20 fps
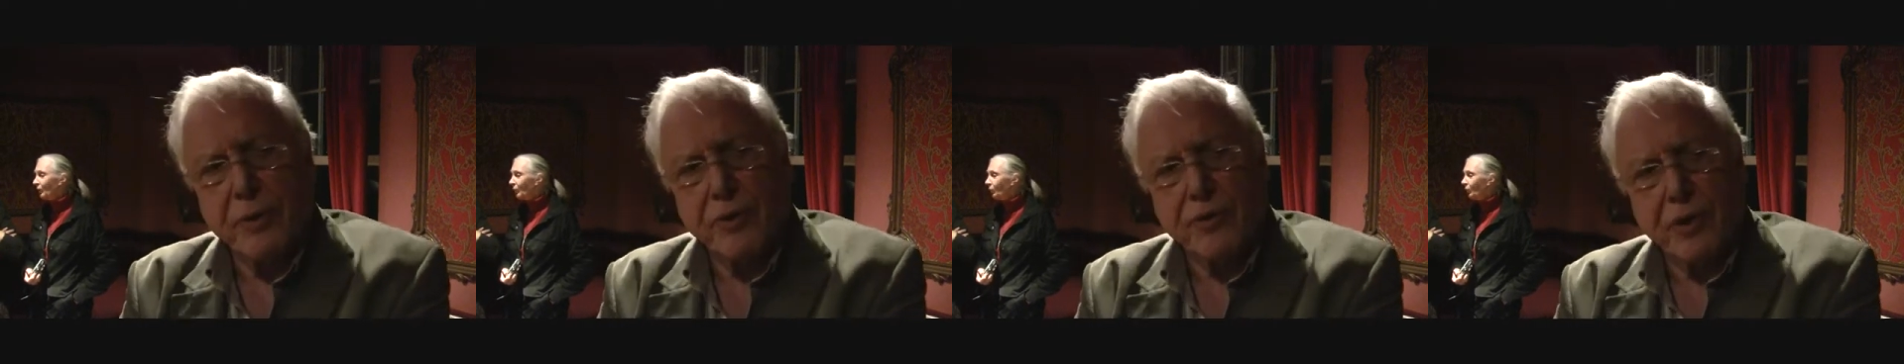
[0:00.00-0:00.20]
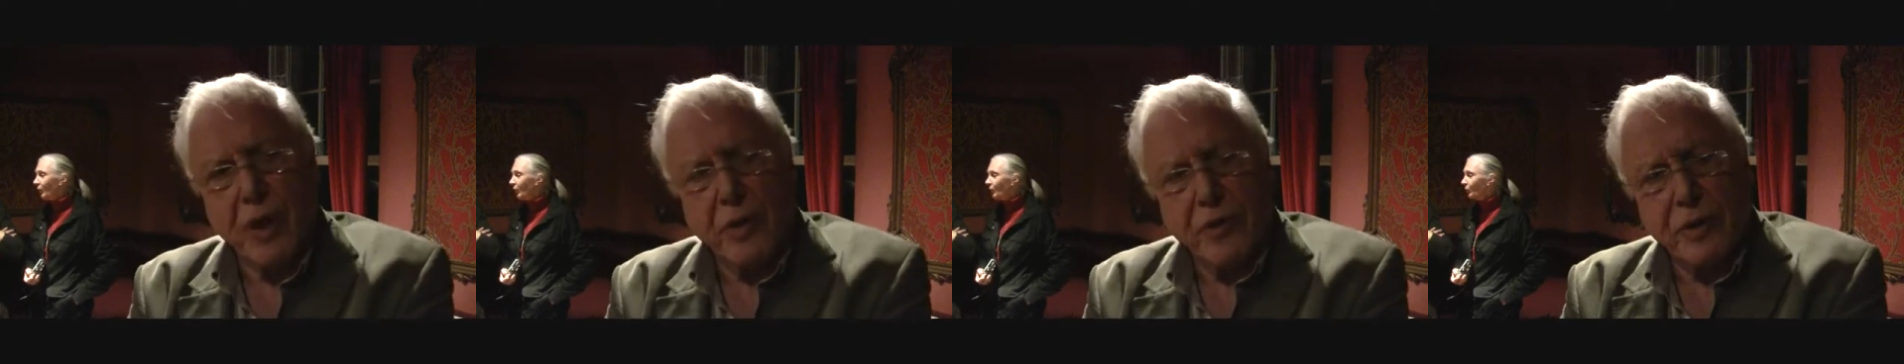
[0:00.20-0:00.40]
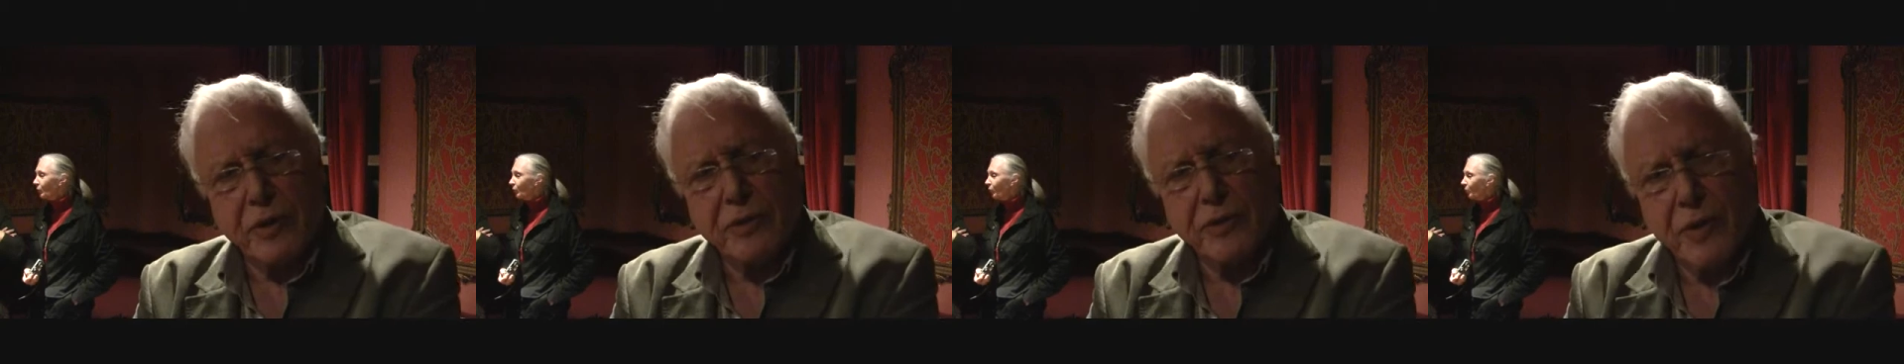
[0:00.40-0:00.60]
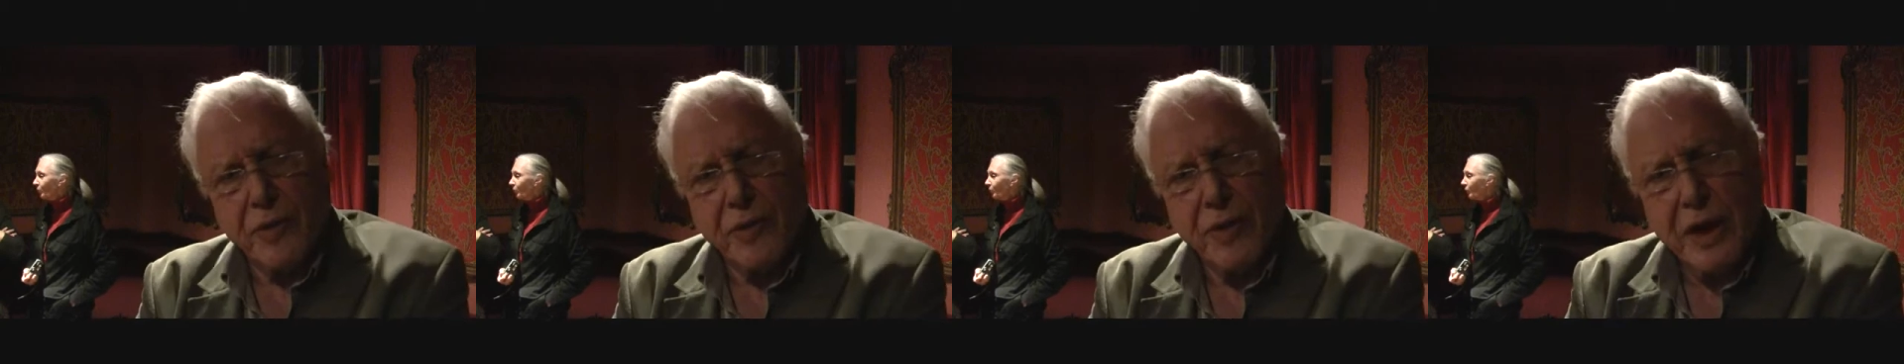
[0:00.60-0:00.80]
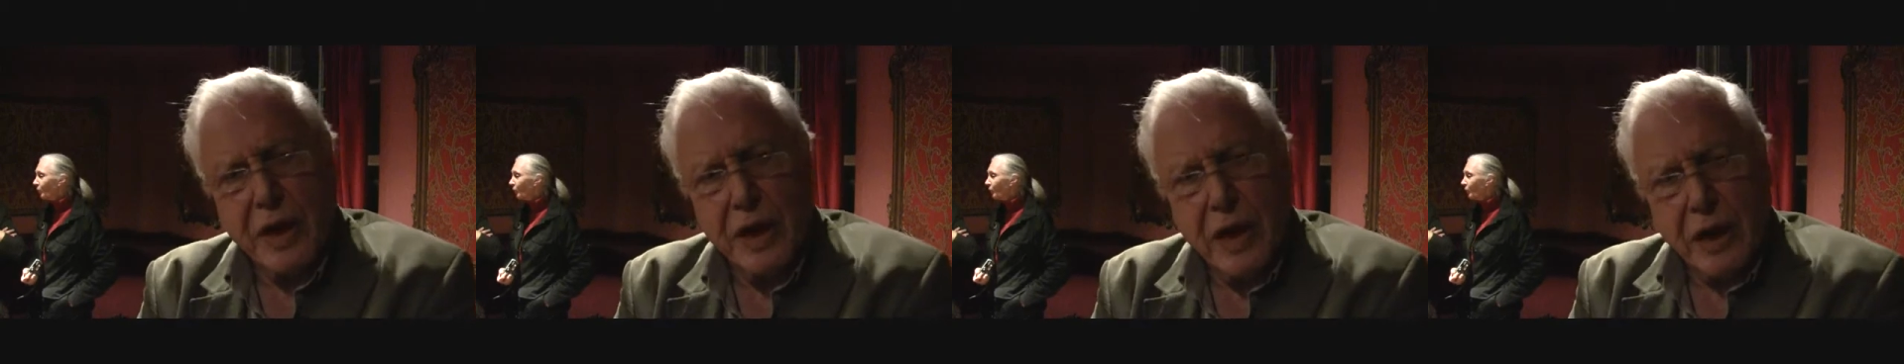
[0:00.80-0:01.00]
So
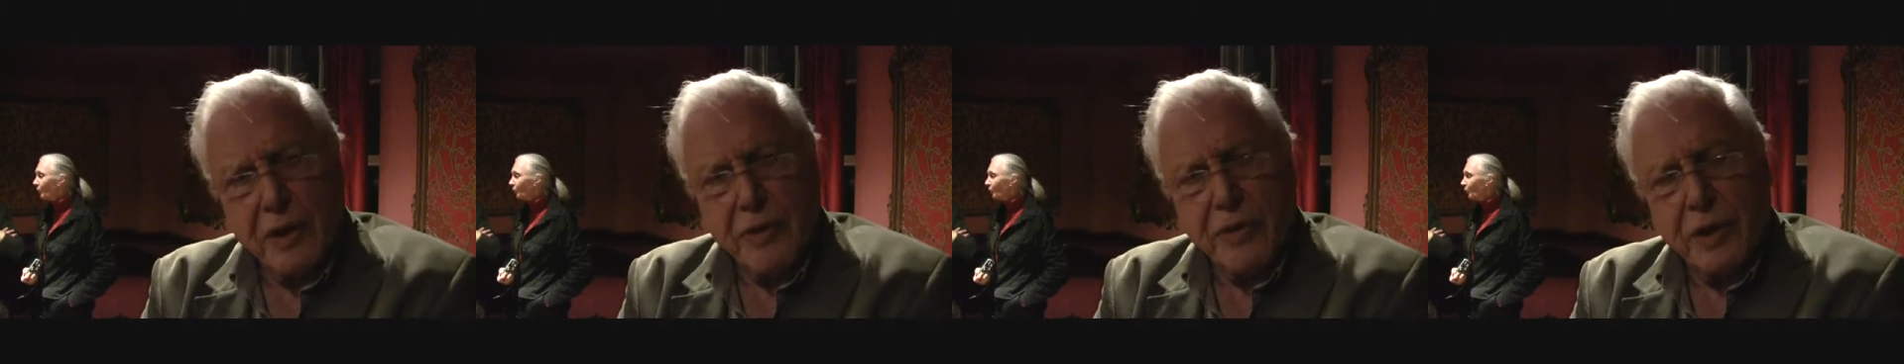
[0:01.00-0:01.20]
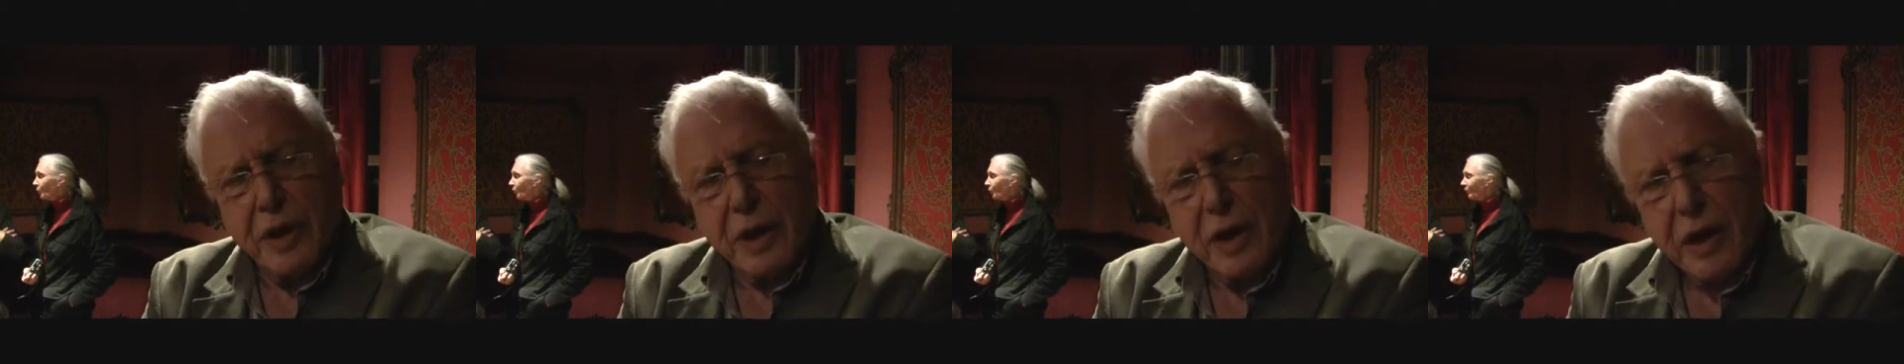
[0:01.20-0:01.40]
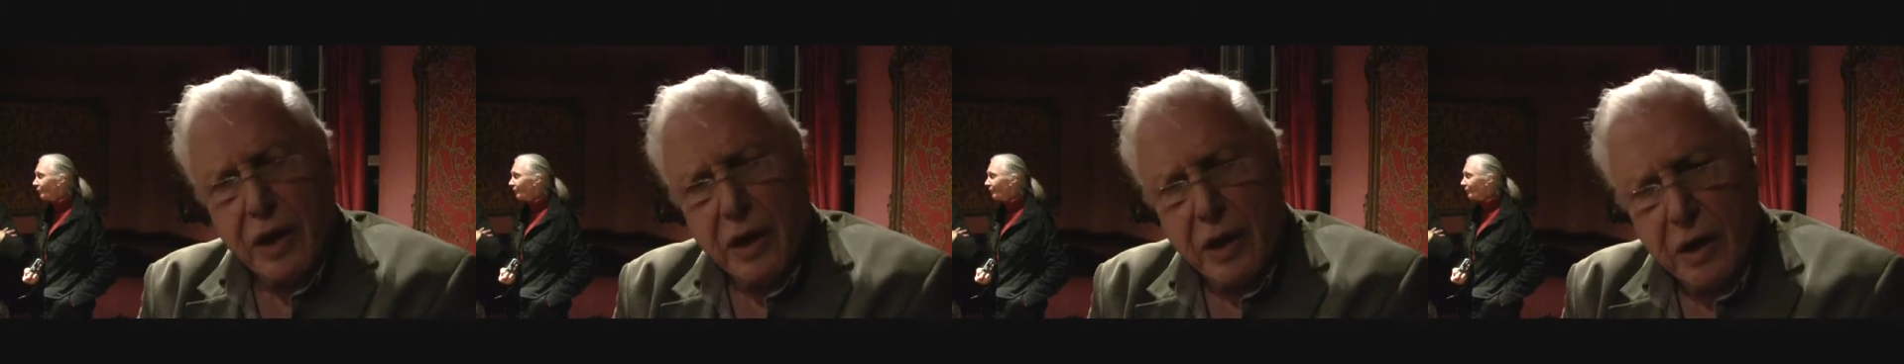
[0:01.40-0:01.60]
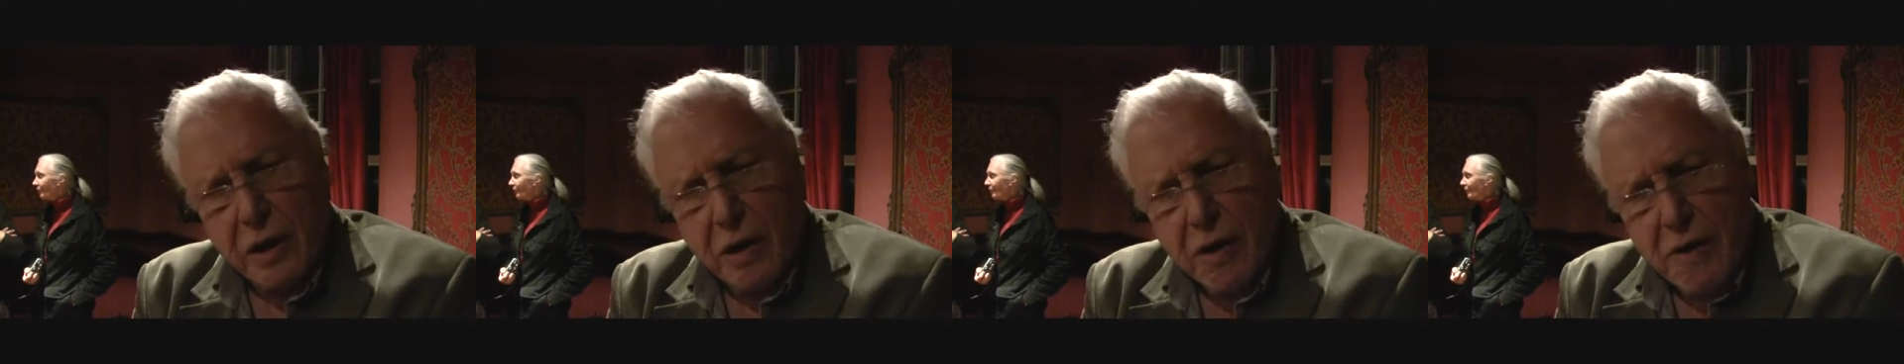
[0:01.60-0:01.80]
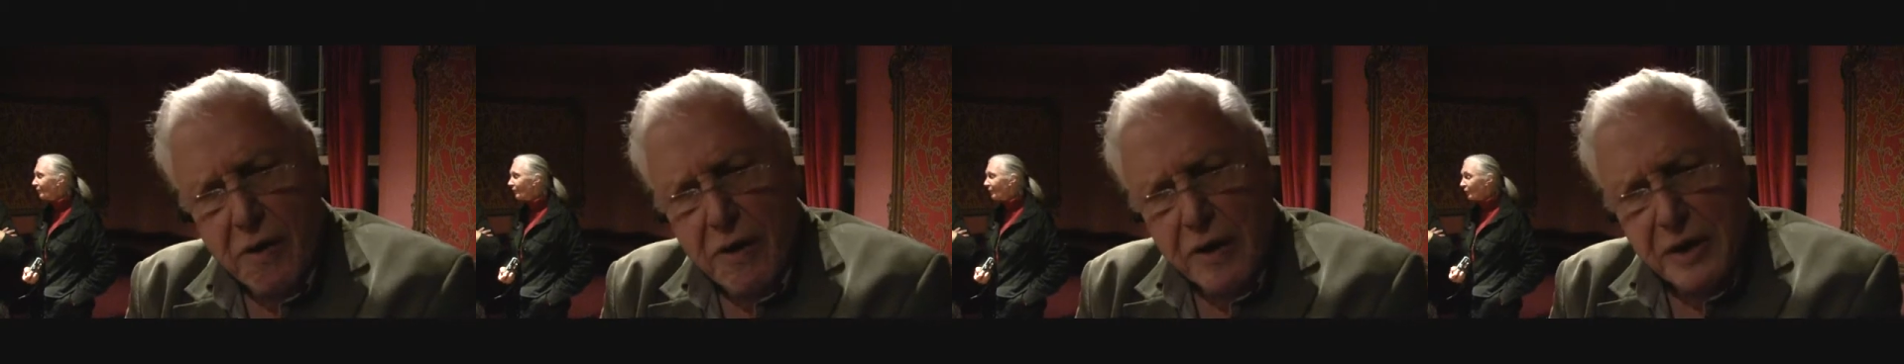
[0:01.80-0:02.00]
that the